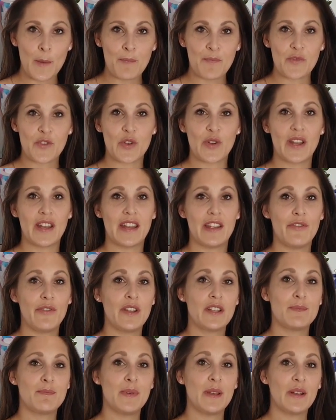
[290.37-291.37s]
So that if
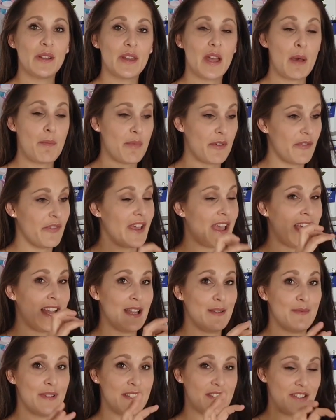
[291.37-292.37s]
it's built up of
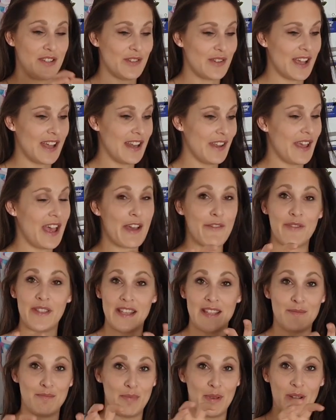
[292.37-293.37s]
elements, you kind of have
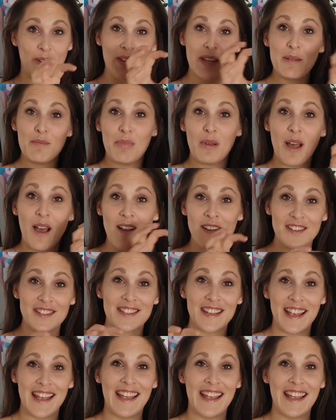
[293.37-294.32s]
these building blocks.